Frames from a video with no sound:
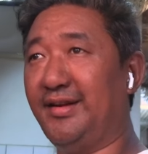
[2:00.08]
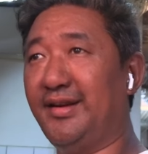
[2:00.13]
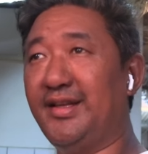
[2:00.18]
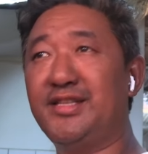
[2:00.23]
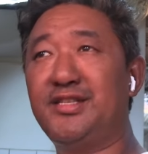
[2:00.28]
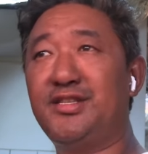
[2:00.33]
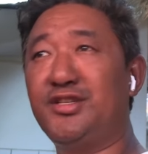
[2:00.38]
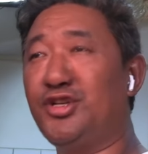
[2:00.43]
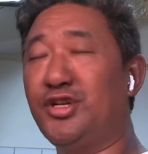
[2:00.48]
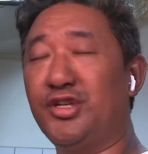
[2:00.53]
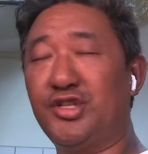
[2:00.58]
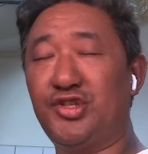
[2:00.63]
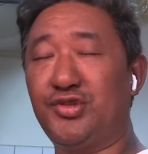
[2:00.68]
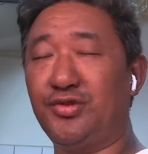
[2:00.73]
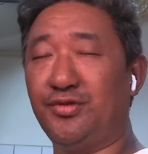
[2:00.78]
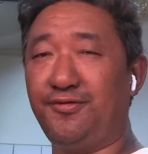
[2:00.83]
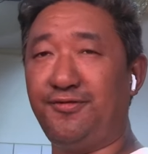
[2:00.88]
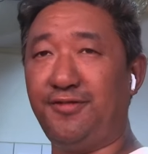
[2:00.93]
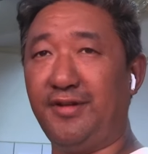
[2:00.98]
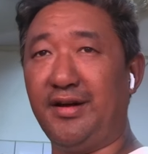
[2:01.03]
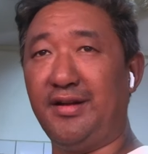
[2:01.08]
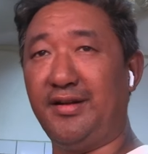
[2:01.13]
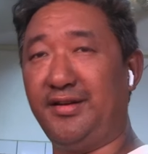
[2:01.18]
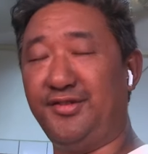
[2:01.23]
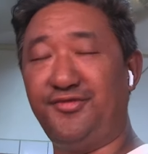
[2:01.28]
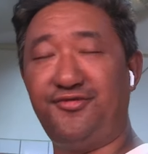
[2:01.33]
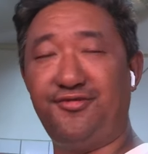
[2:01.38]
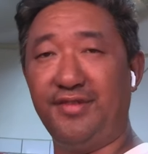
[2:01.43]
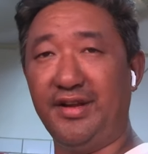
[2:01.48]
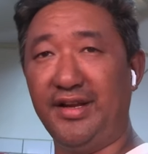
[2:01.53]
there is not so far
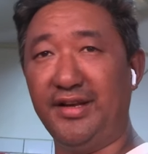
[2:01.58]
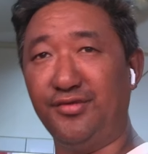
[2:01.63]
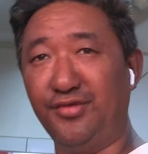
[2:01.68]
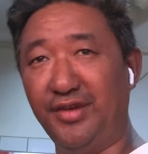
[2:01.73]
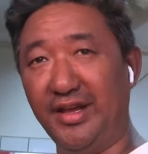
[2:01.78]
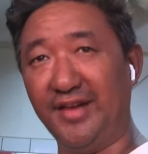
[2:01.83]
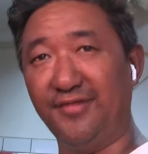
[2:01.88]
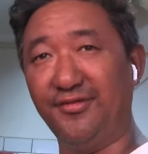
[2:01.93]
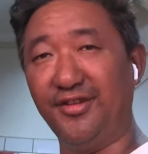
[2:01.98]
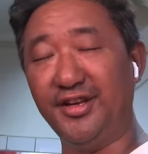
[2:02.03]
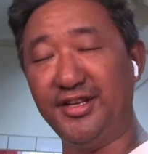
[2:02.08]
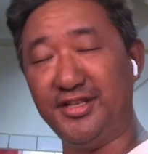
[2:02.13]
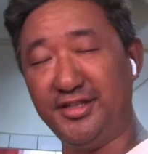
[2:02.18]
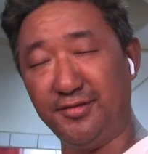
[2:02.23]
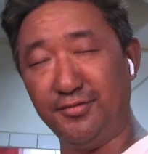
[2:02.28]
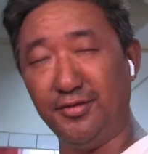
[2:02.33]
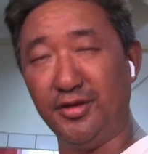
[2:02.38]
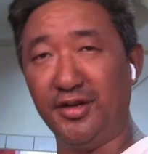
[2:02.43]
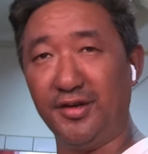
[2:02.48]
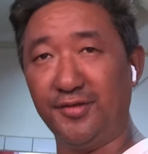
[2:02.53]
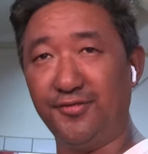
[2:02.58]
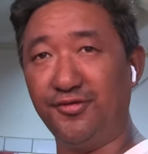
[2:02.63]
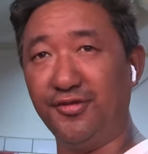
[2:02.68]
different. We have very similar